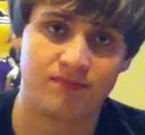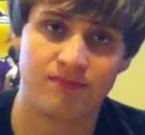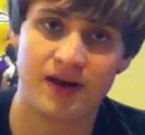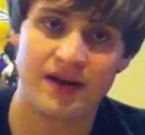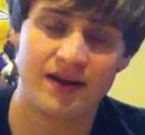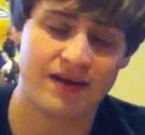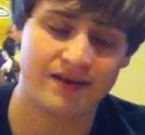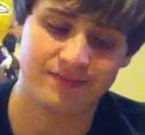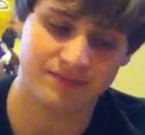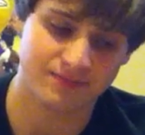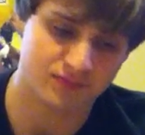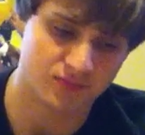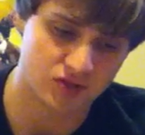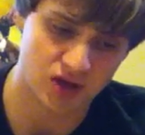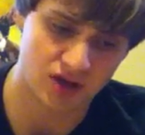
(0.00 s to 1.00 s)
My
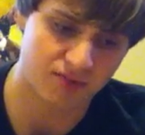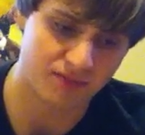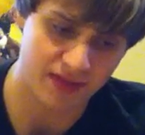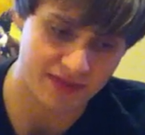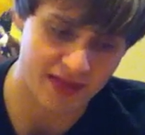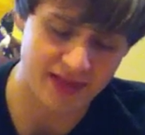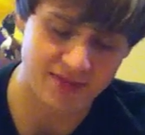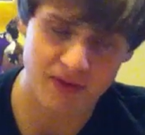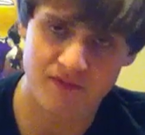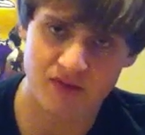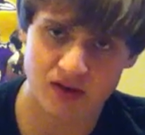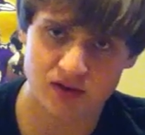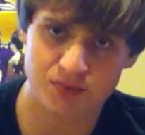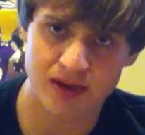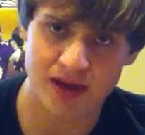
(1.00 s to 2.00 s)
so that, that's my
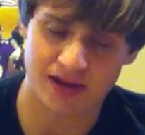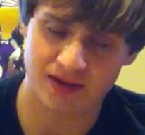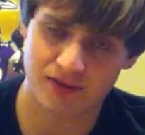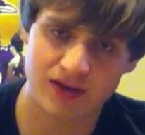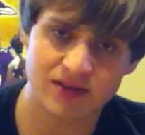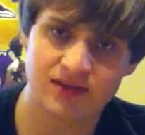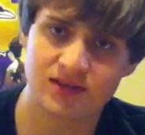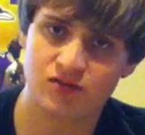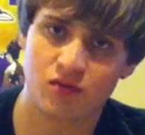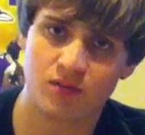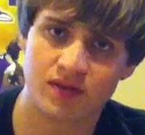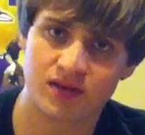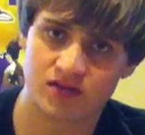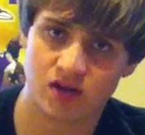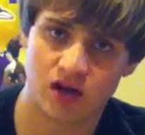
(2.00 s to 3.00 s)
first pick. The rest of these won't
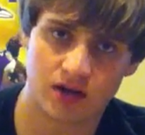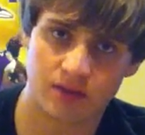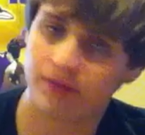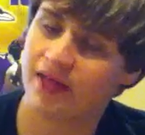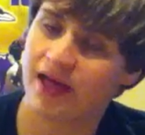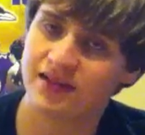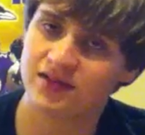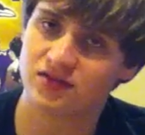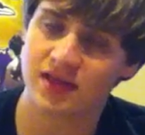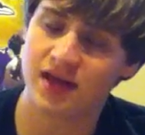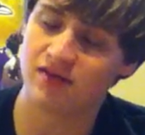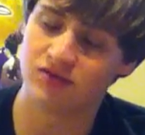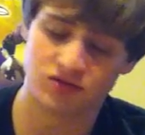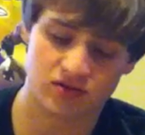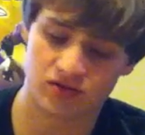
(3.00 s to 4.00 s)
be as long, but that's
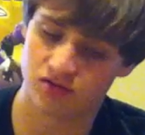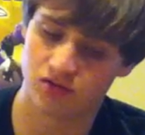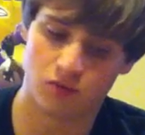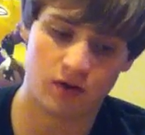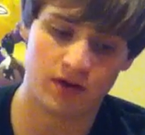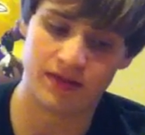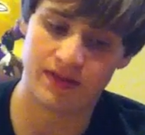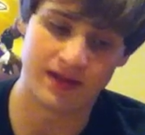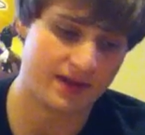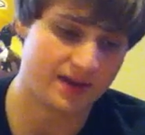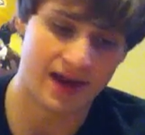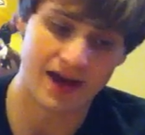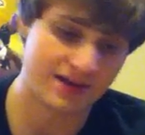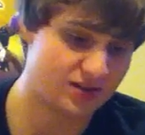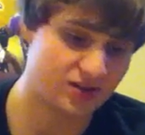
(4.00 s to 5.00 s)
that was the one that
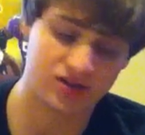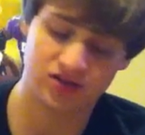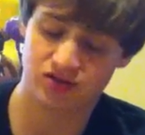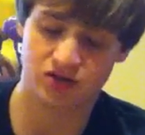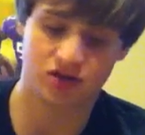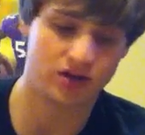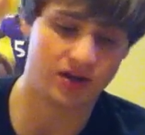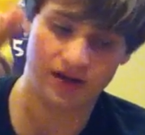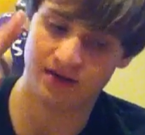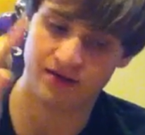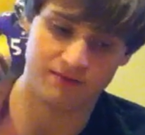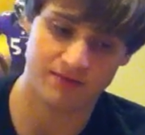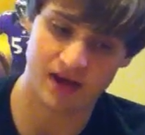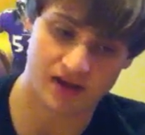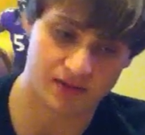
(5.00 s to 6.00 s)
I just couldn't
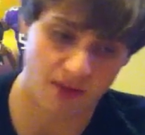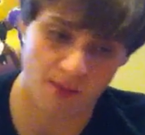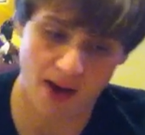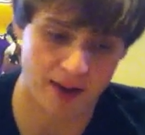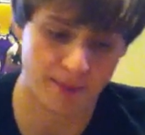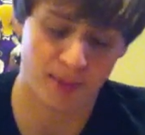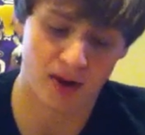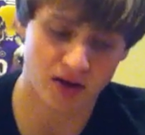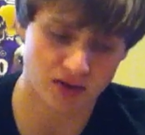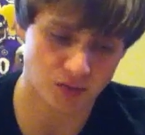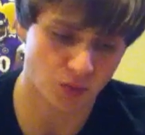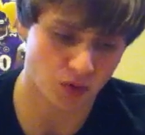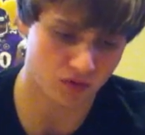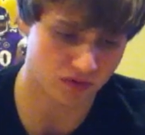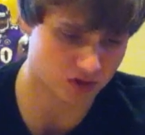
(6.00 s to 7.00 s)
make up my mind.
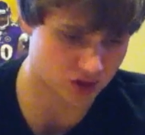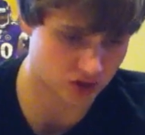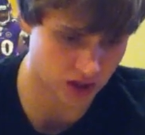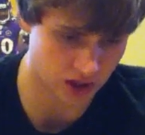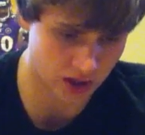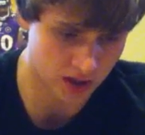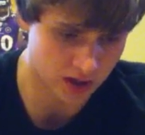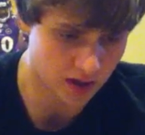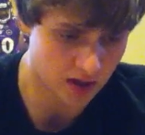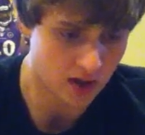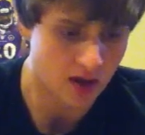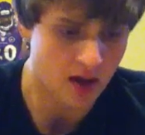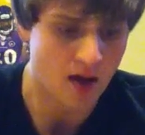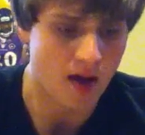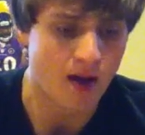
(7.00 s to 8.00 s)
Baltimore for sure.
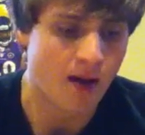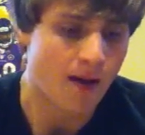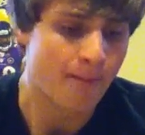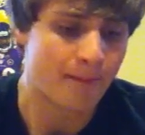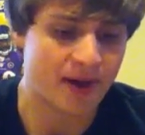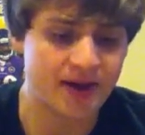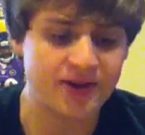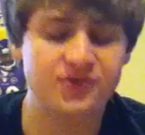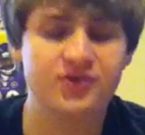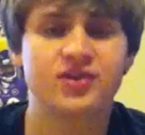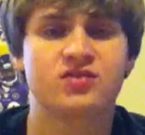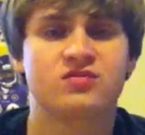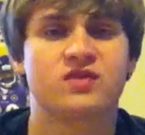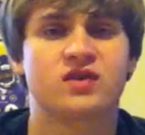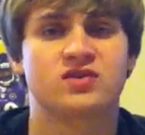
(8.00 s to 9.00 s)

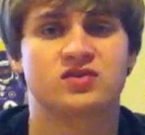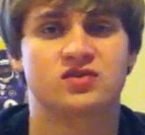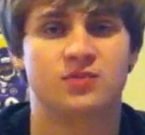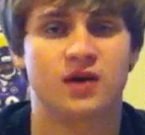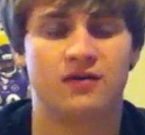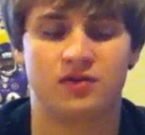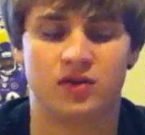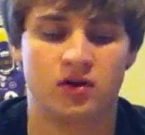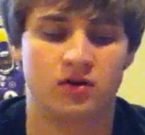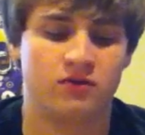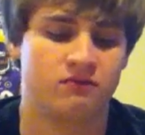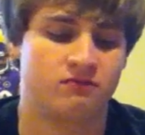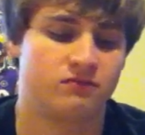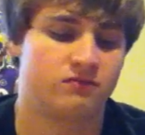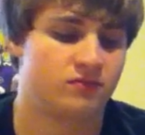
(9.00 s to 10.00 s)
Patriots versus Buffalo,
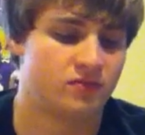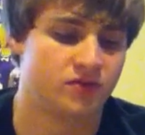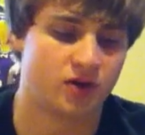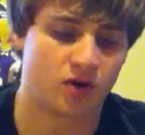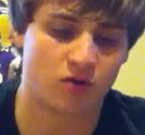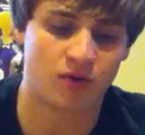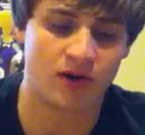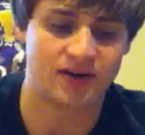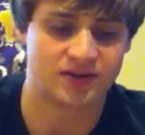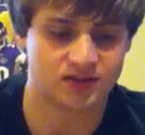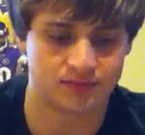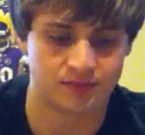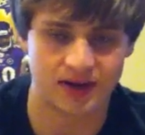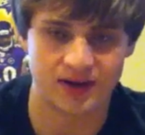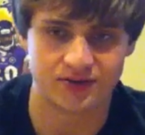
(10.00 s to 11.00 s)
no
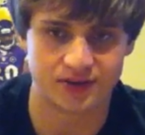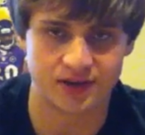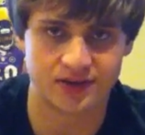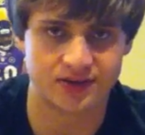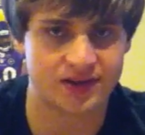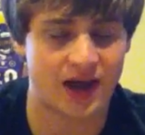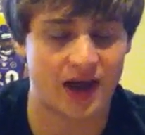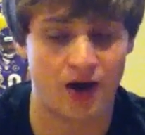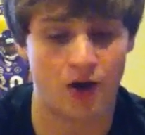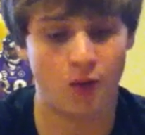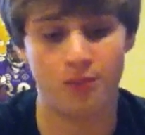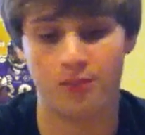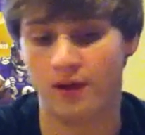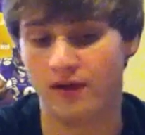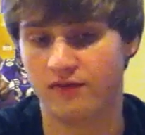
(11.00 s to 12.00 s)
question. Patriots. I
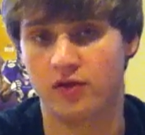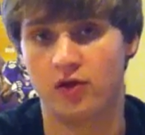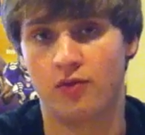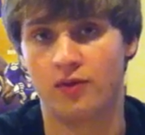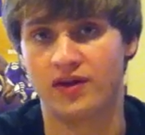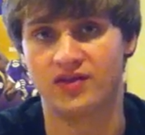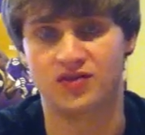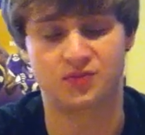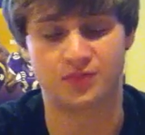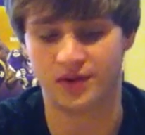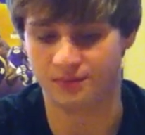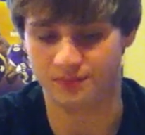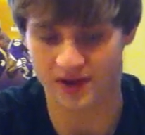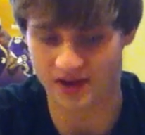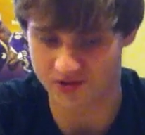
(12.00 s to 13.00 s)
hope Buffalo wins,
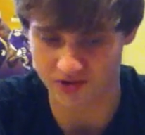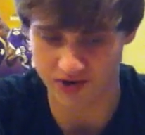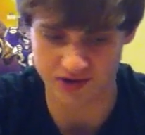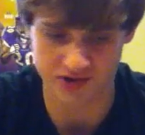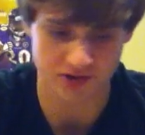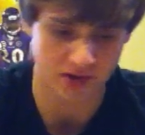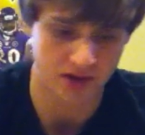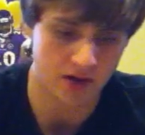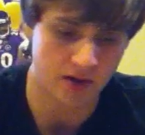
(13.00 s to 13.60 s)
but Patriots.